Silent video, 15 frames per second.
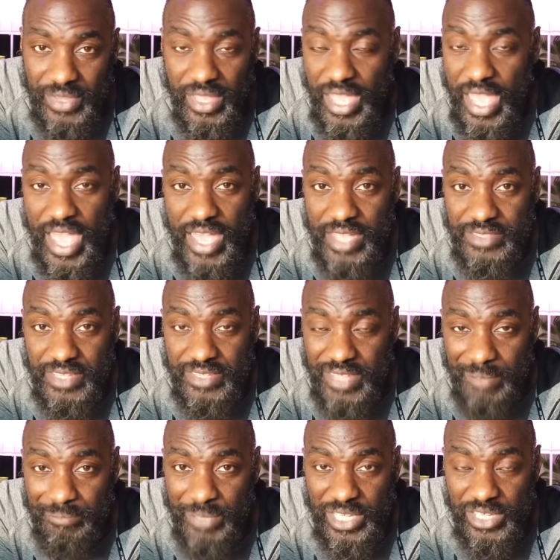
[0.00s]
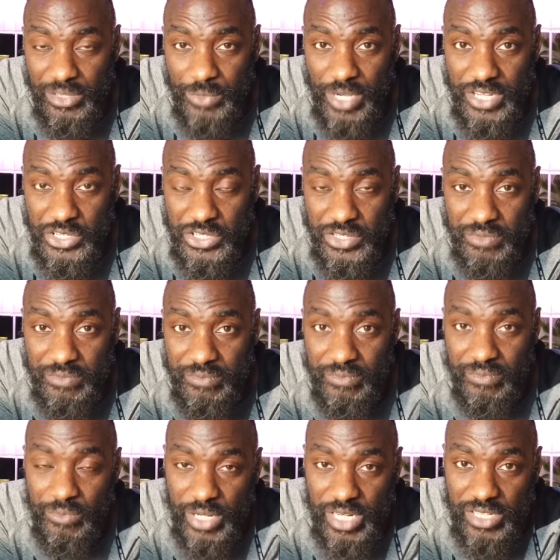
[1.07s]
disambiguation
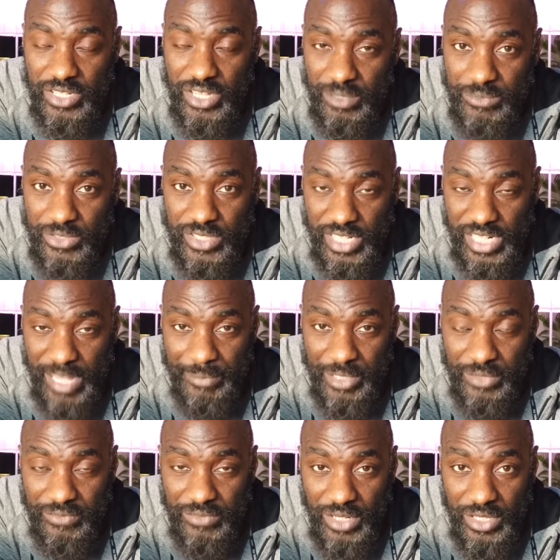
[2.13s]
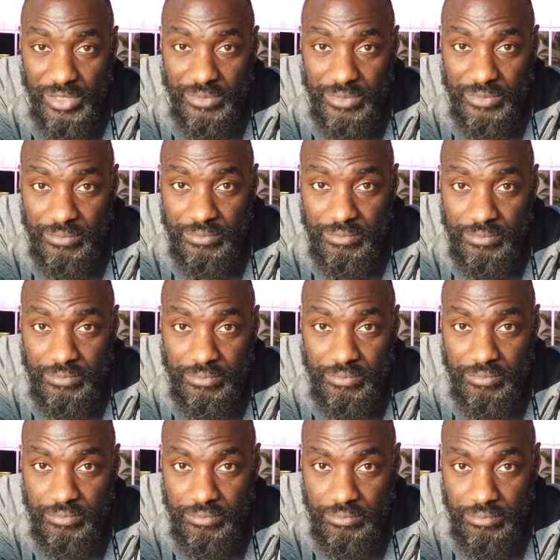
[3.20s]
when it comes to laminar flow.
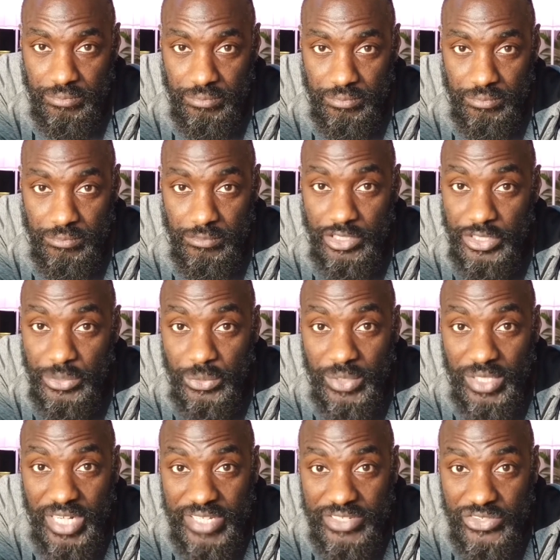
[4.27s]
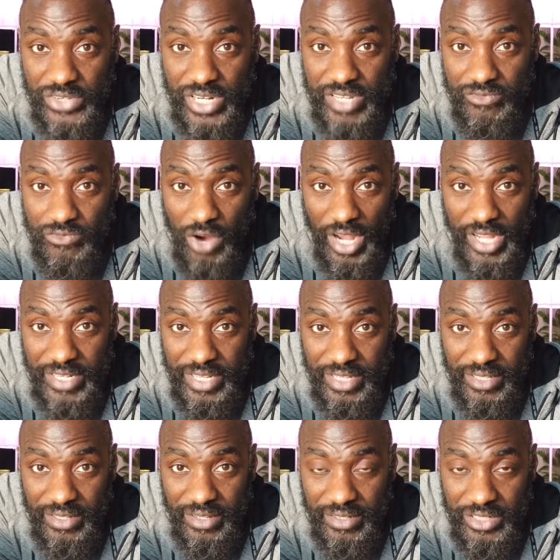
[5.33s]
You're literally
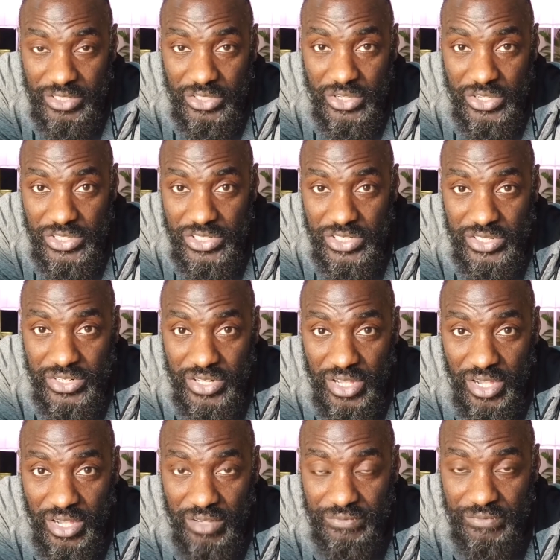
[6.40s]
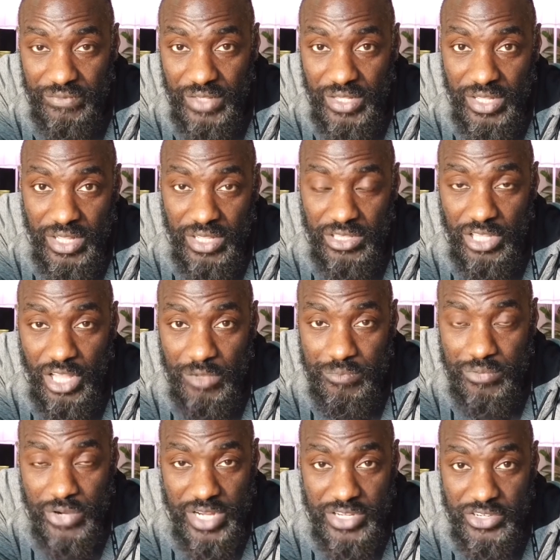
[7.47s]
riding on a cushion of low
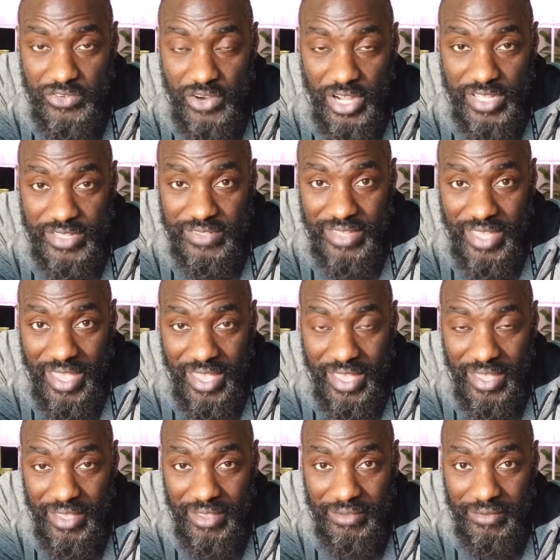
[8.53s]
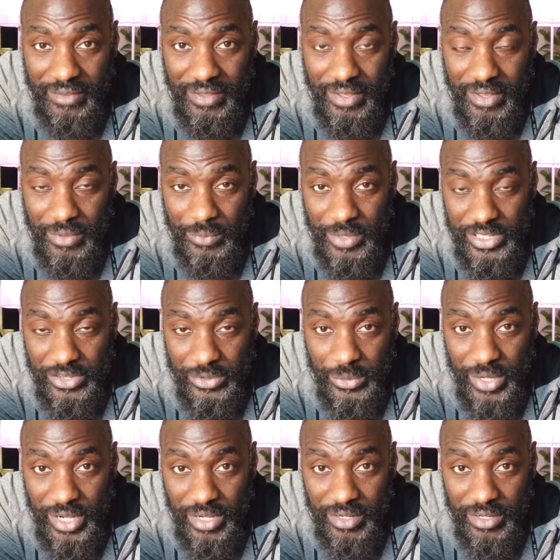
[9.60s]
pressurized air when you
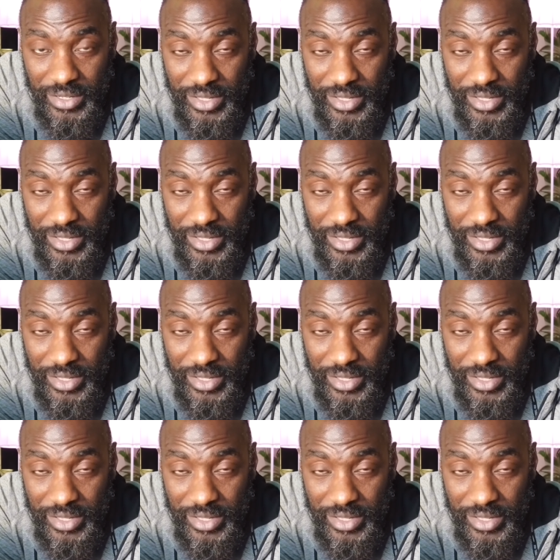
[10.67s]
are